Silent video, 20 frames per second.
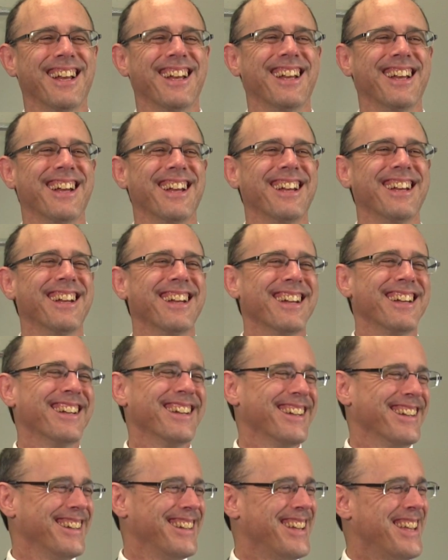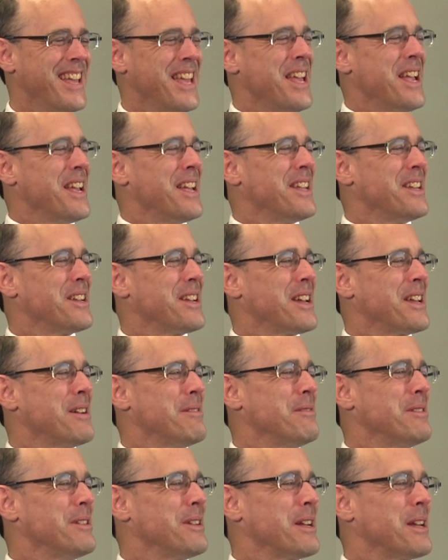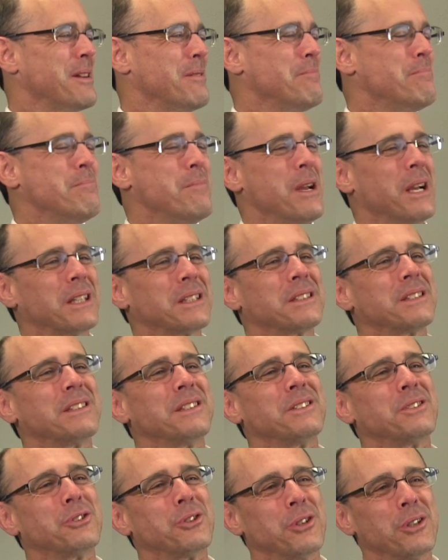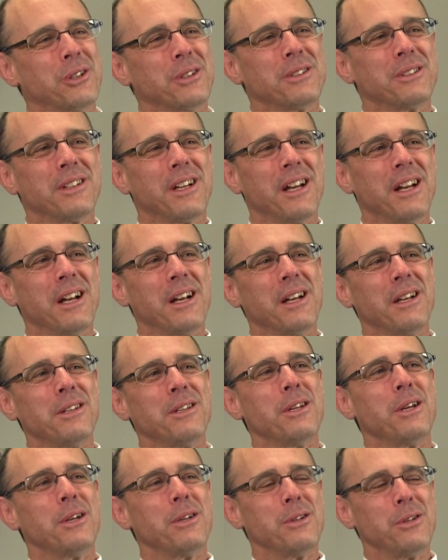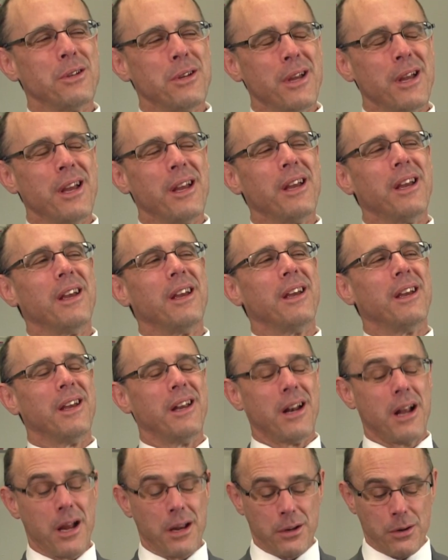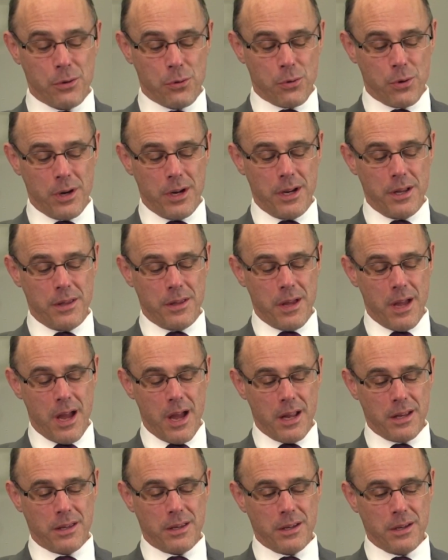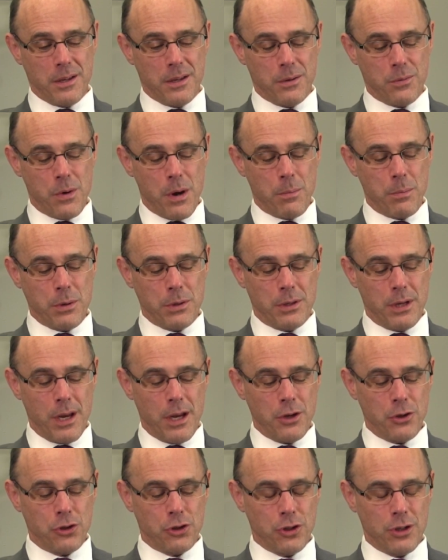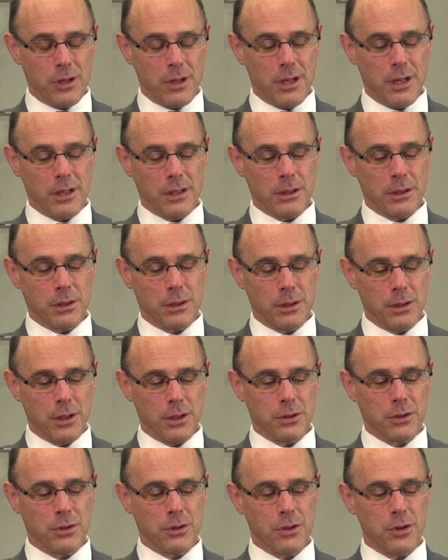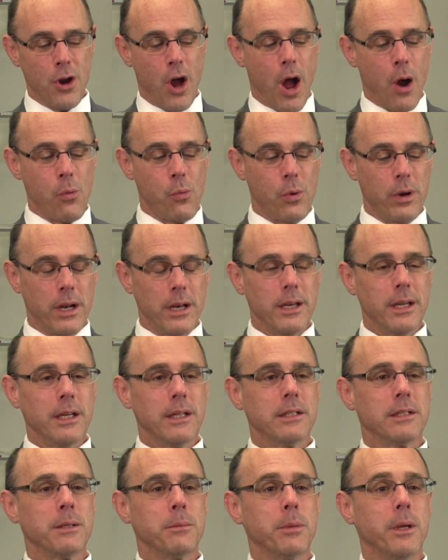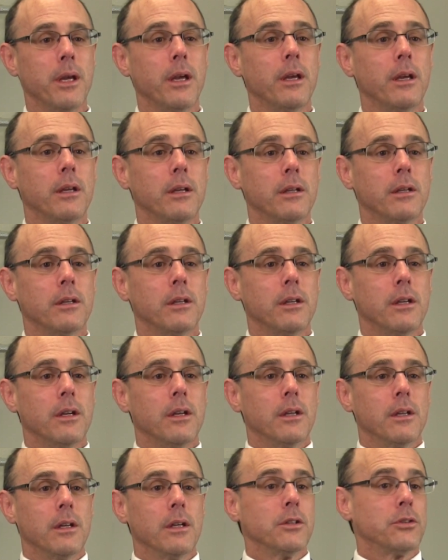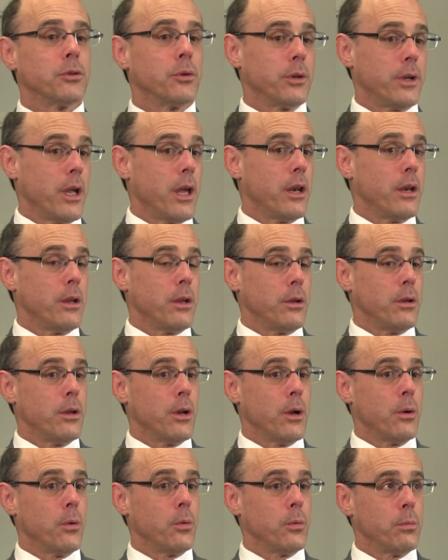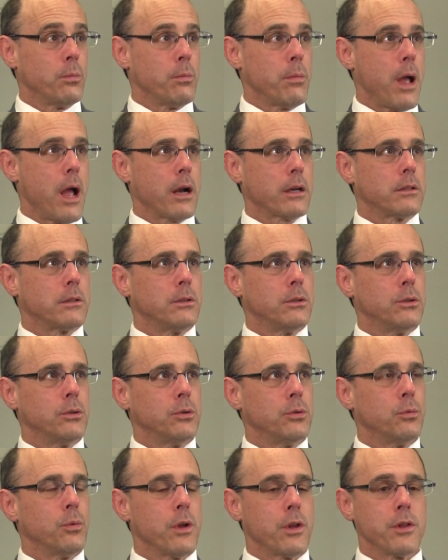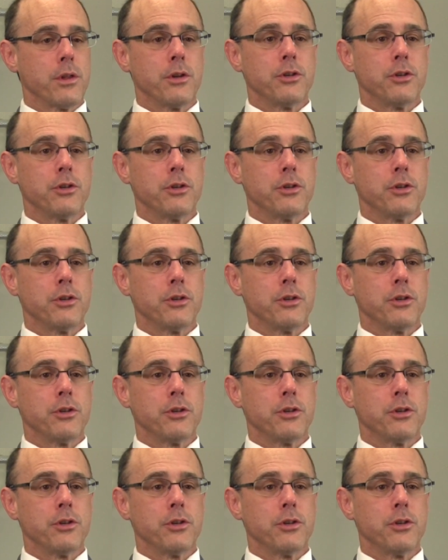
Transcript: cool"? you get it. You get it mixed, sure. the, and I agree that the reputation is is not what it needs to be. Mm-hmm. And so again, you know, back to what are the